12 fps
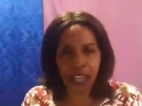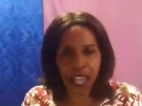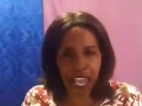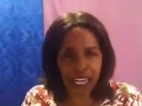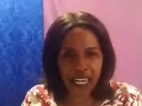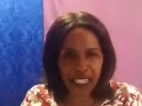
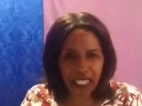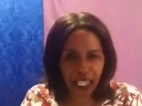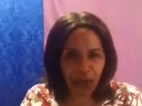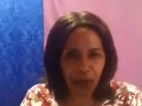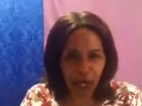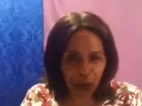Anything
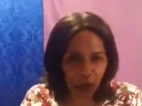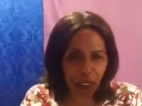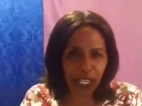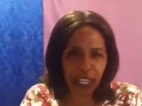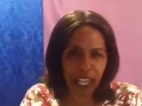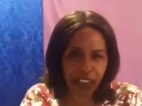you are
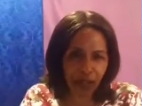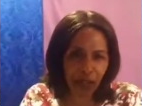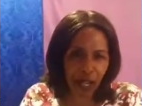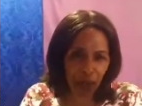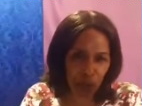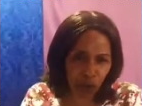looking, if you
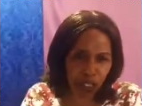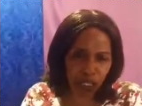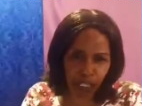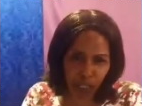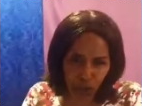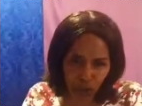are looking
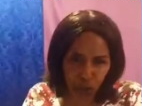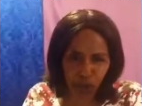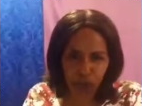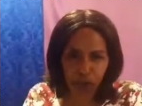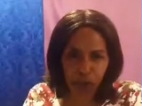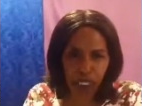a job,